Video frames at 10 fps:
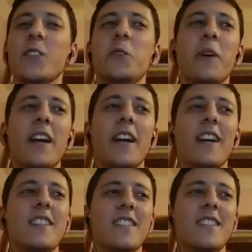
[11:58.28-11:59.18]
on my
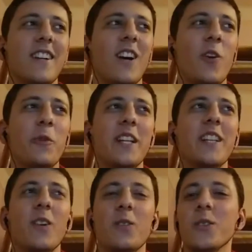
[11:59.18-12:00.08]
hands how many
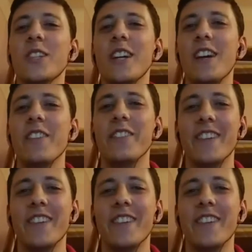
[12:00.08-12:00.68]
downloads I have.